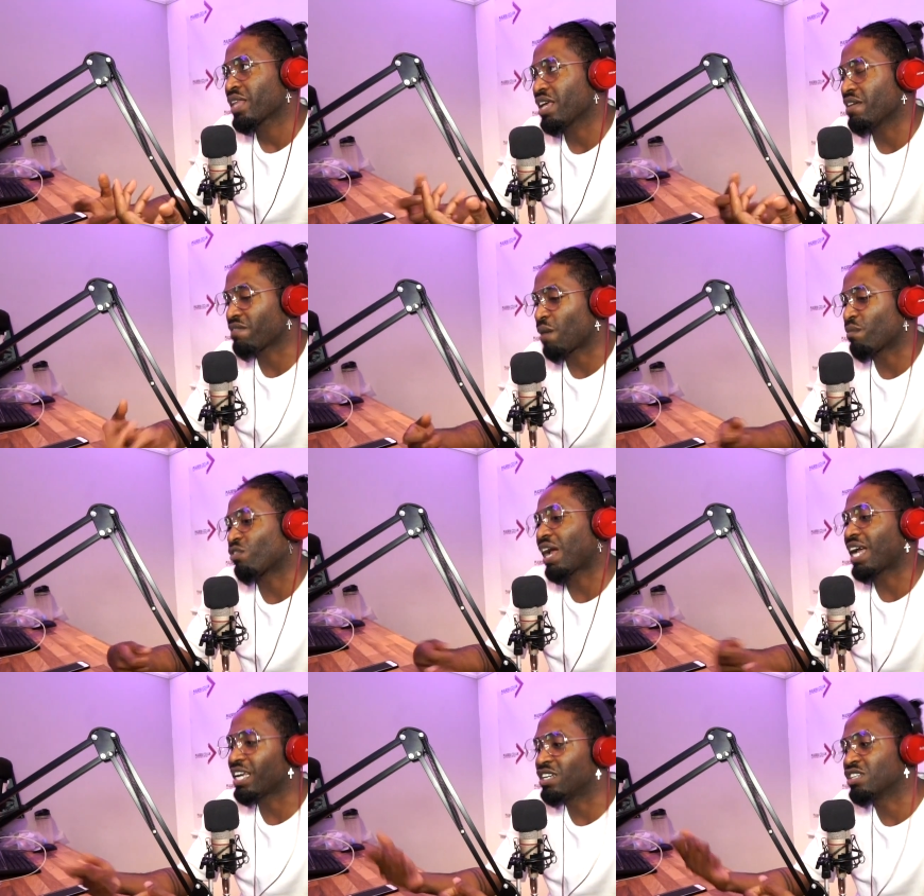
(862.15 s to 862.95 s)
if I'm
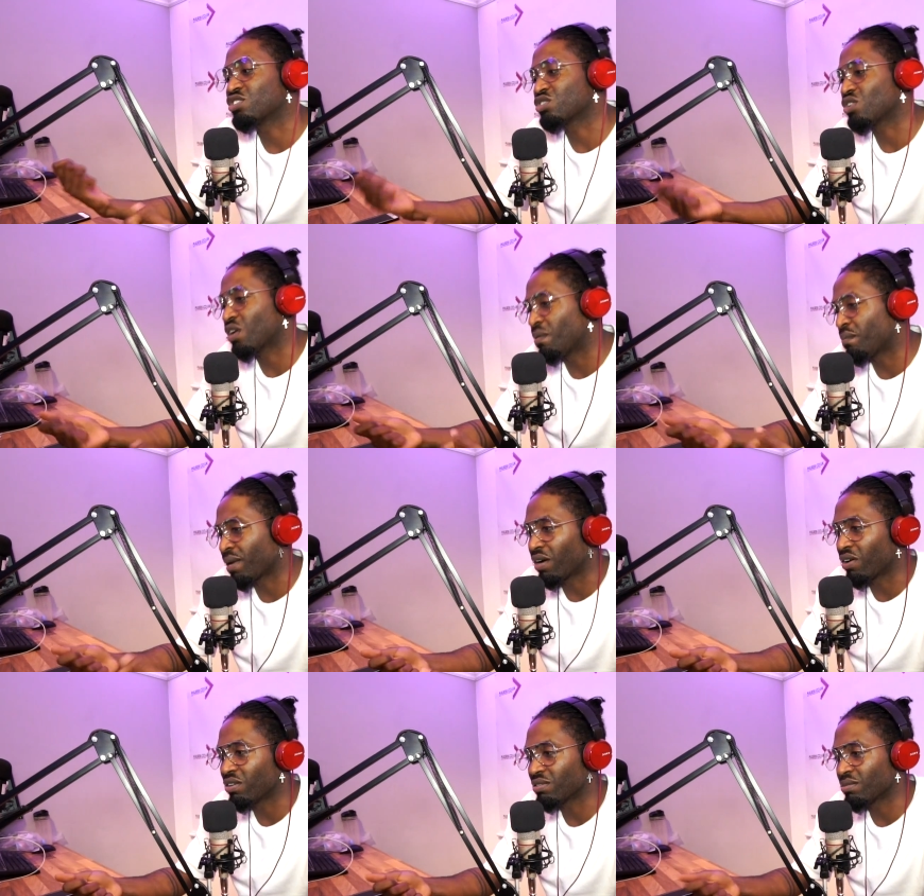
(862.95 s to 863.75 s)
writing a song
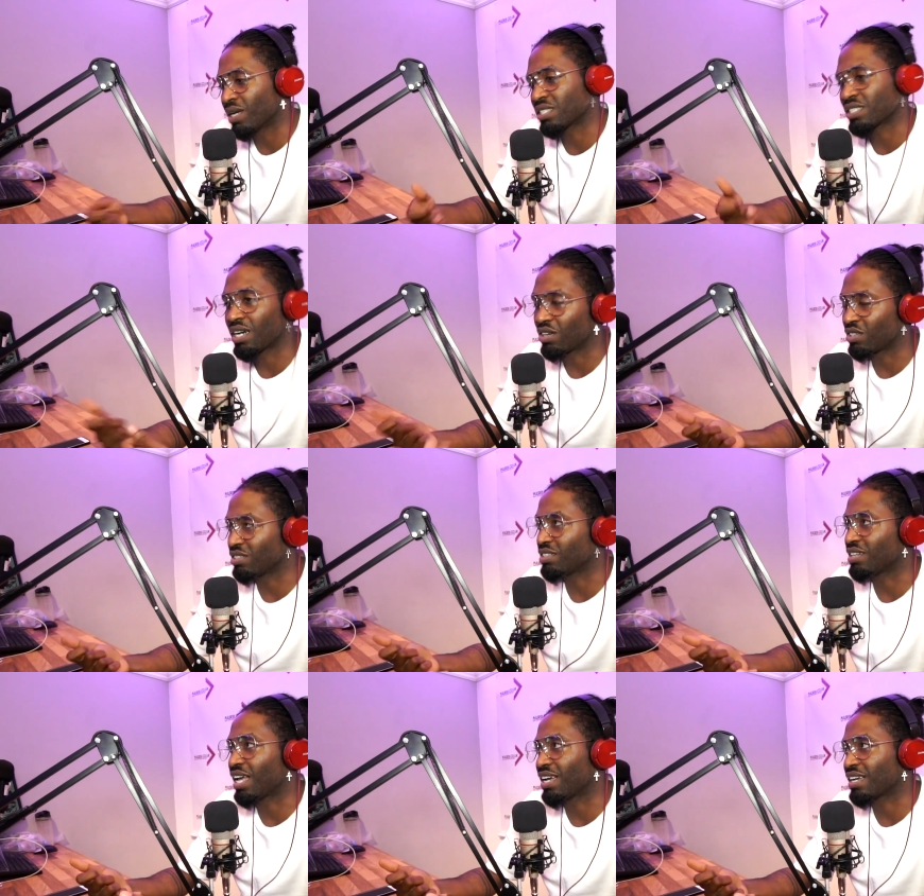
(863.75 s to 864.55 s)
about my
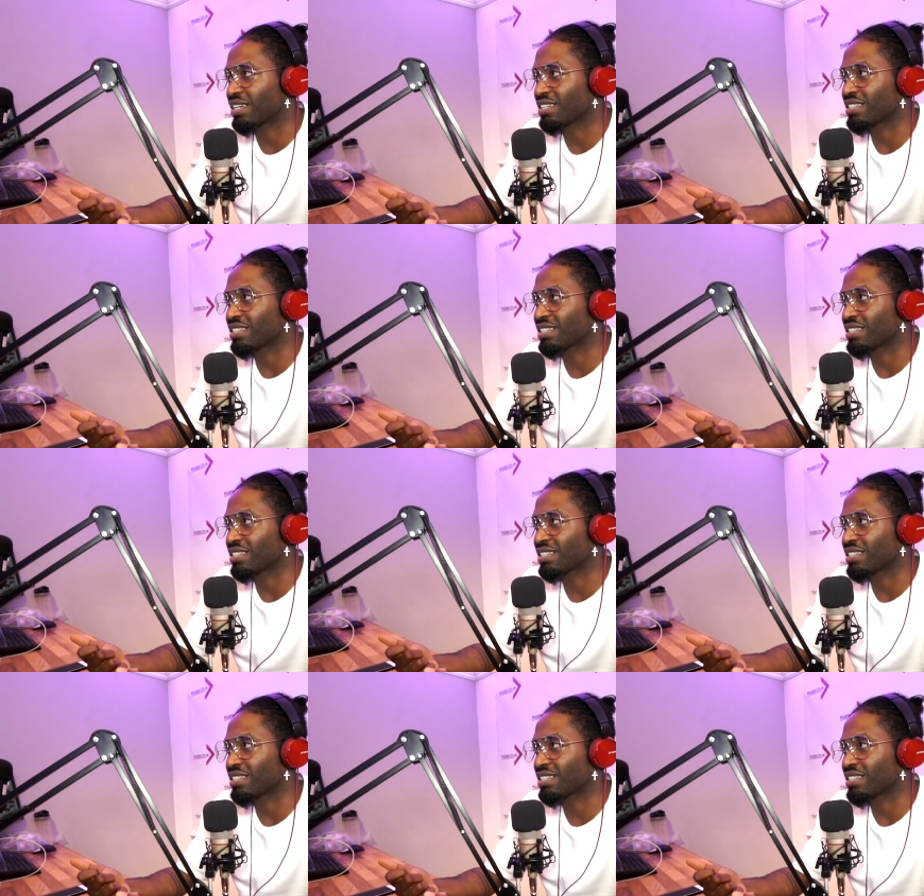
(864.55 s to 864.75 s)
childhood, like